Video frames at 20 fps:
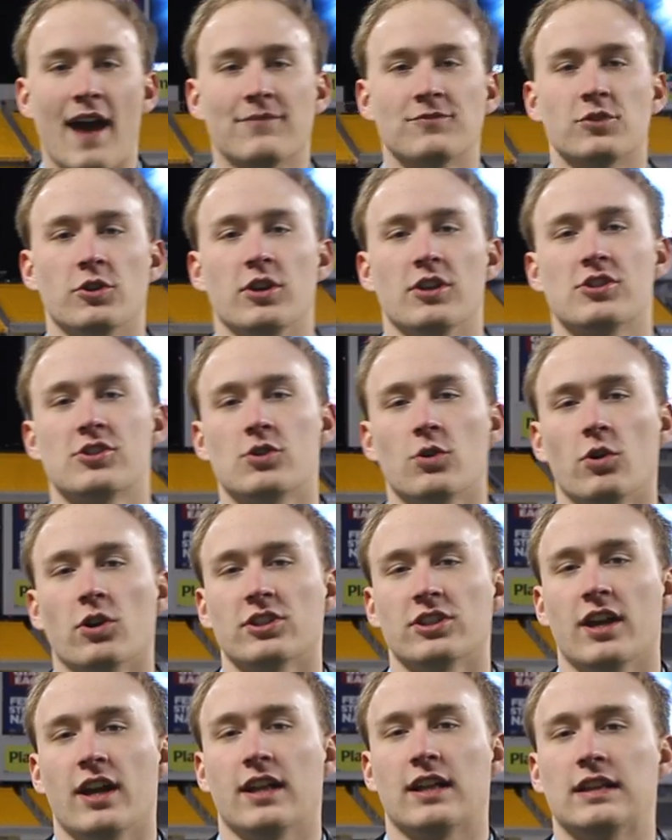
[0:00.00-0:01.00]
After a
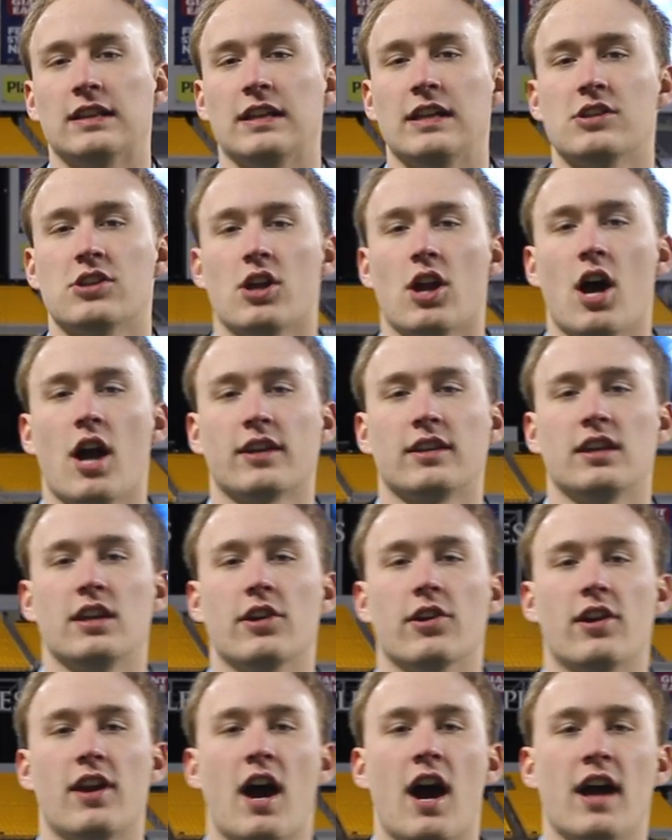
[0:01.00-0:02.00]
historic night of collegiate hockey
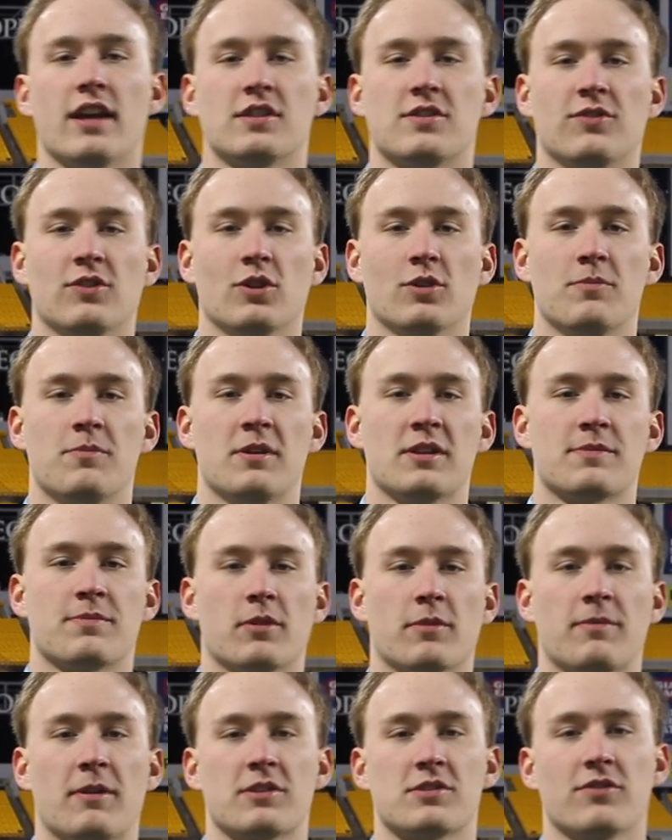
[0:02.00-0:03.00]
here at Heinz Field in
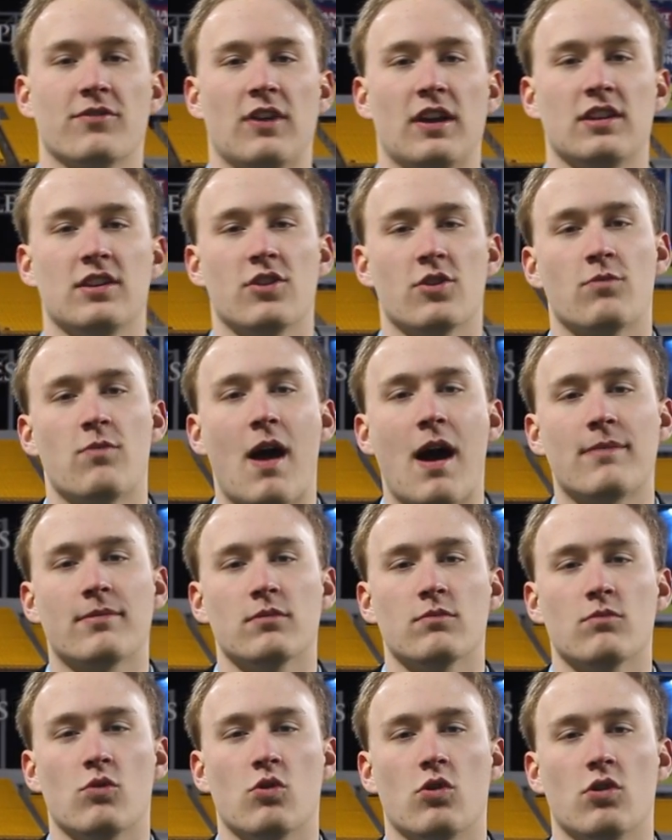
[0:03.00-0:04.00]
Pittsburgh, Pennsylvania, the
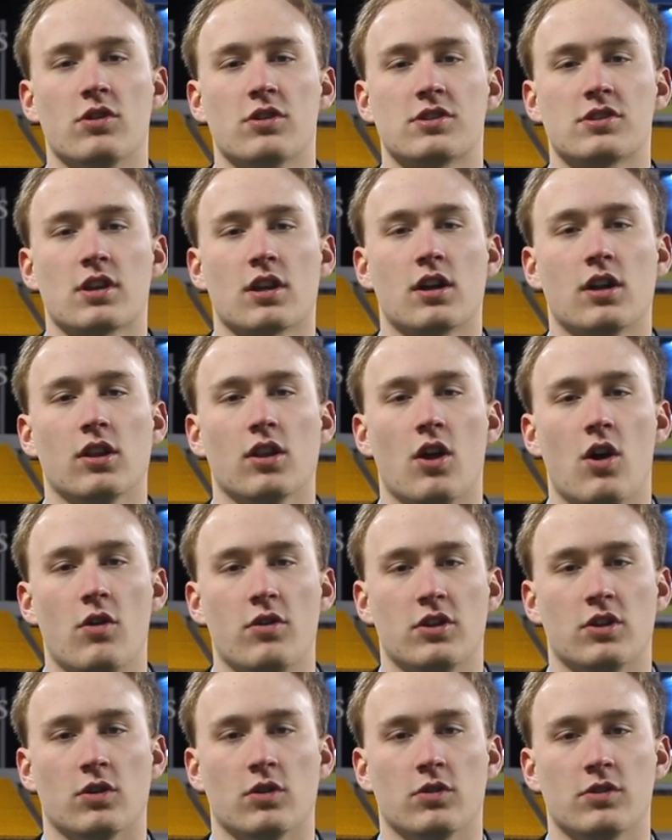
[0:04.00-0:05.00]
Robert Morris
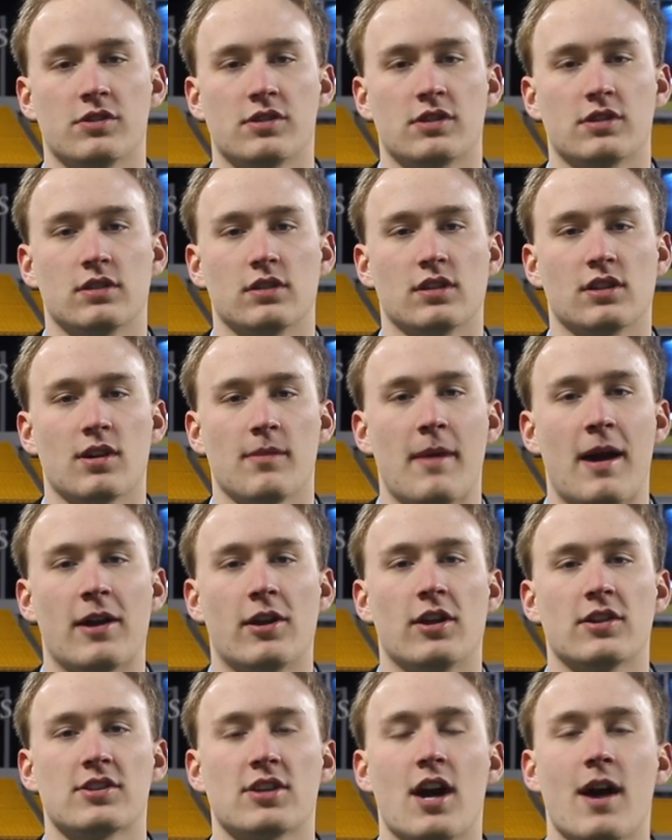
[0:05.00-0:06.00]
Colonials come out
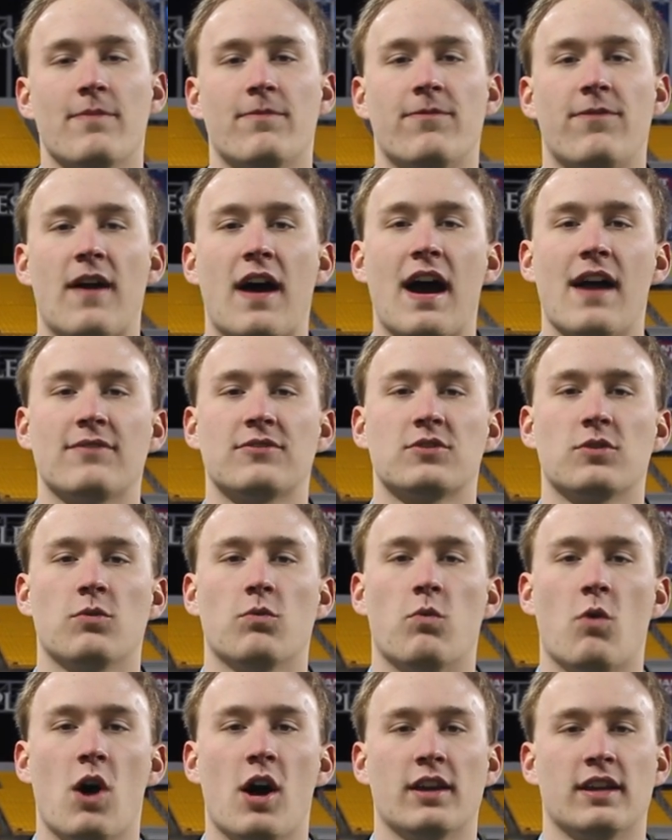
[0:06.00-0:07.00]
on top
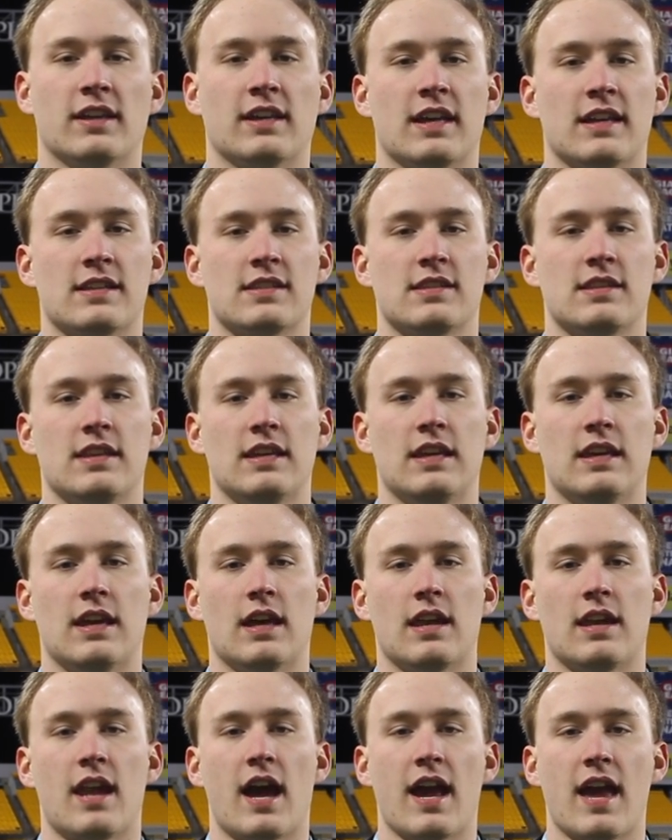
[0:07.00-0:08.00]
5-1 against the
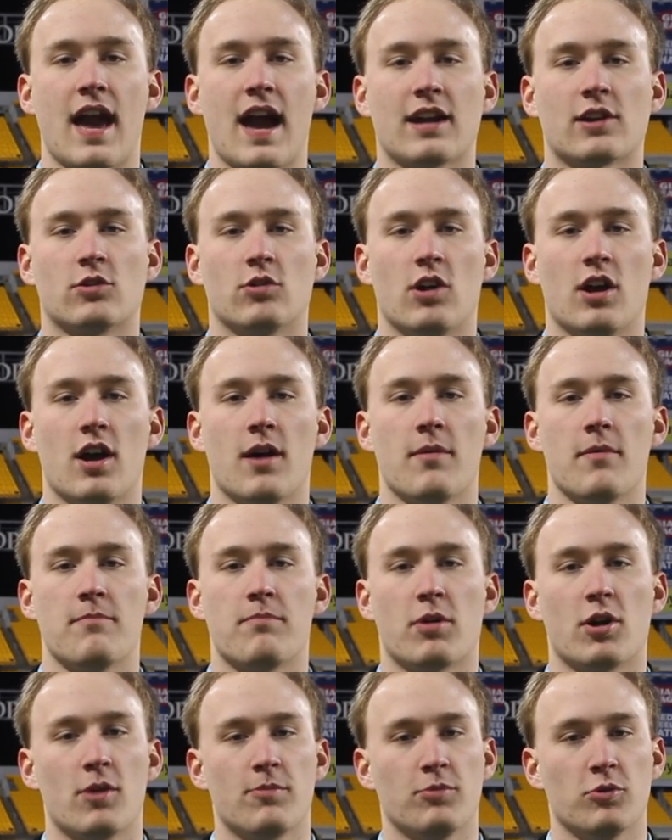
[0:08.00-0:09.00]
Niagara
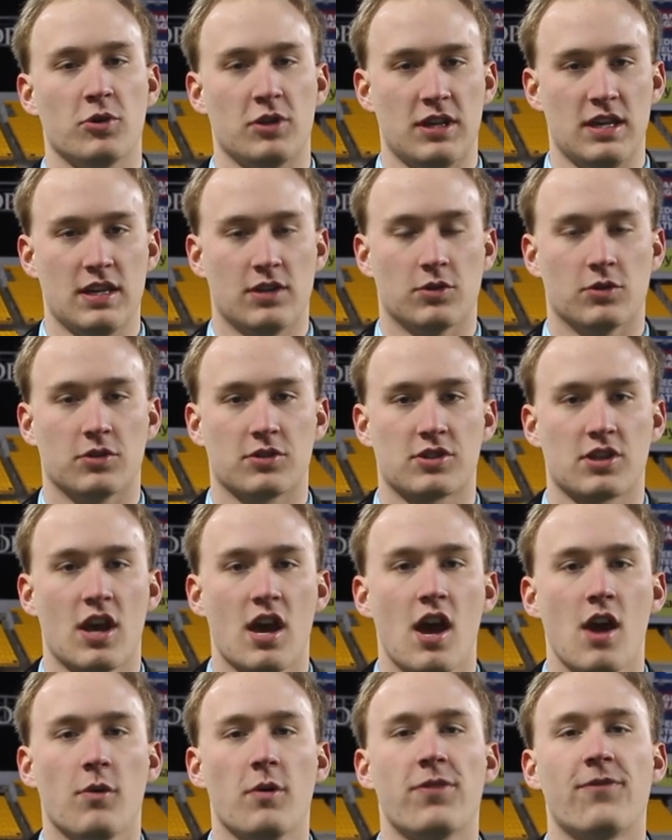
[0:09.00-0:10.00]
Purple Eagles.
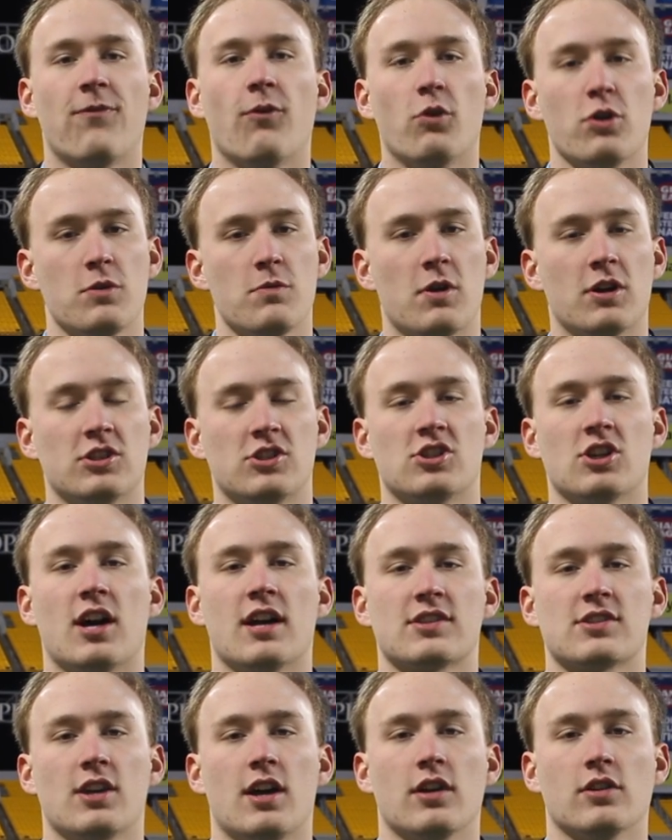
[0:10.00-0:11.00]
With 41
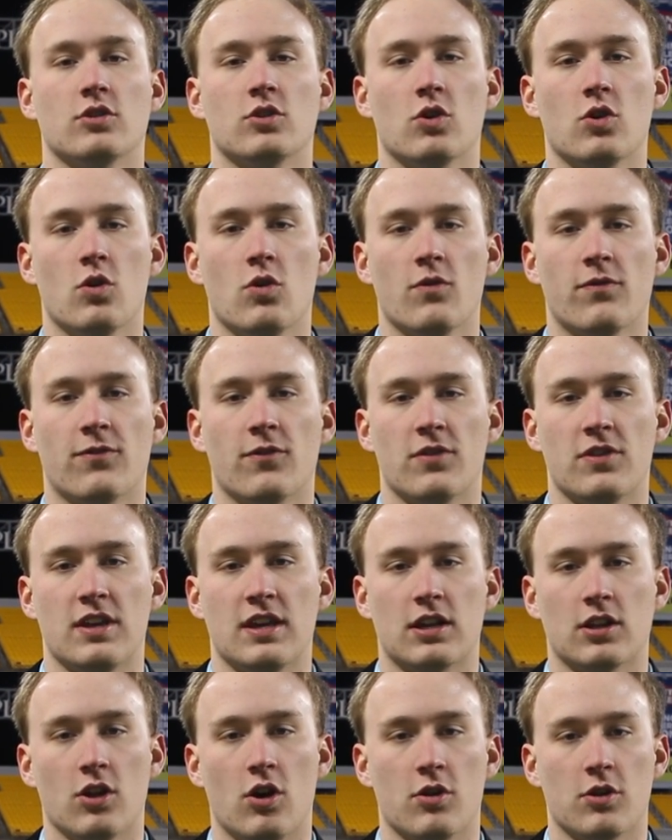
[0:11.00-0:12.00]
shots on goal for the
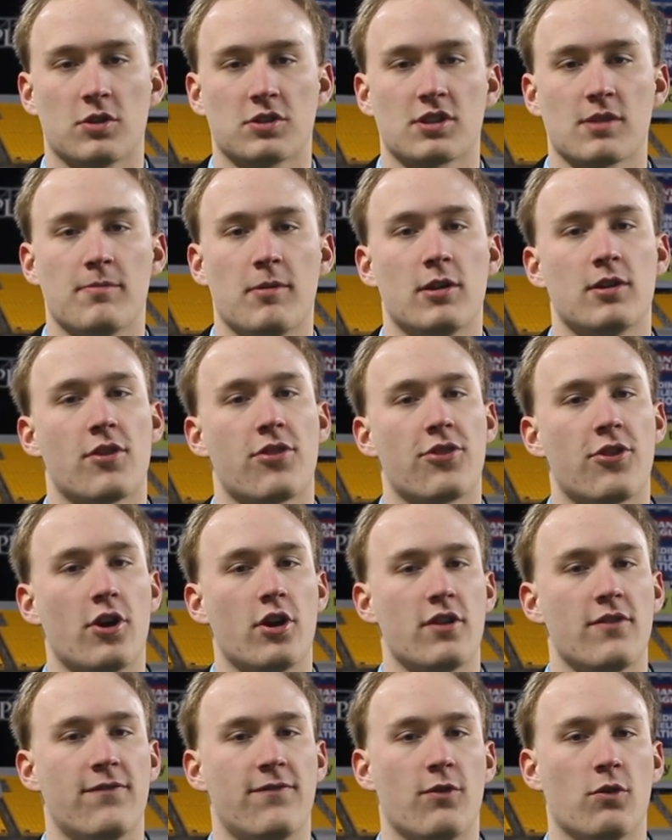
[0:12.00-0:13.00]
Colonials compared to
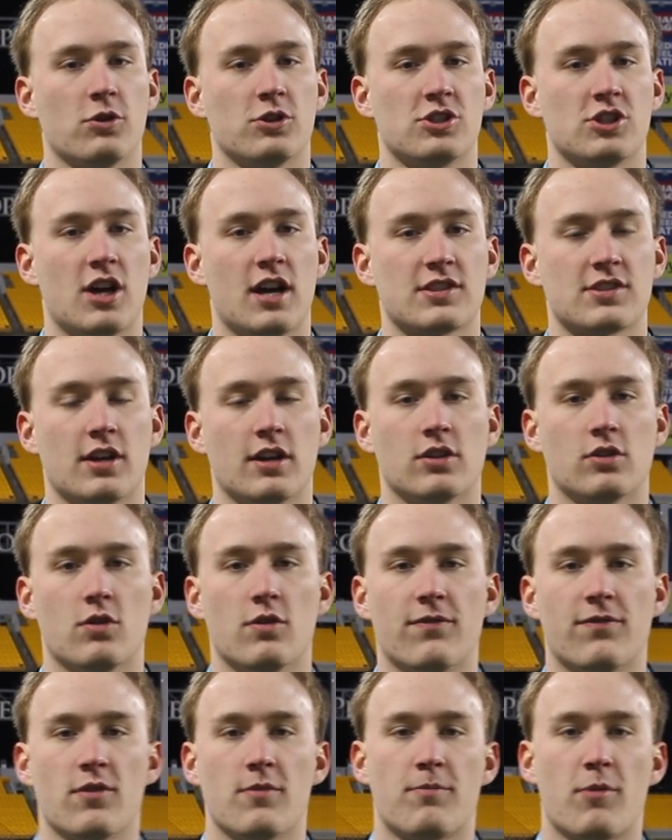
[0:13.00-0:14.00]
34 shots on
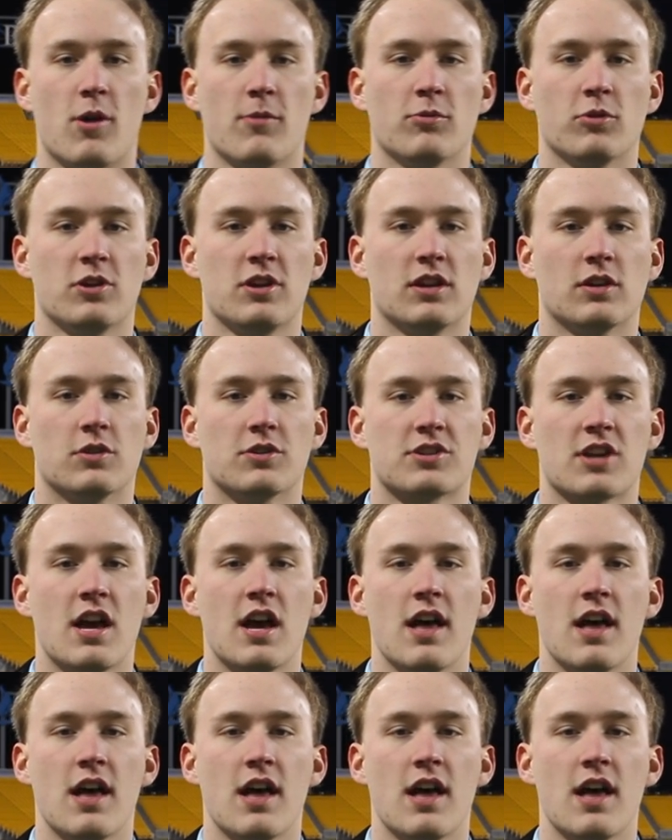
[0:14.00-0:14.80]
goal for the Purple Eagles,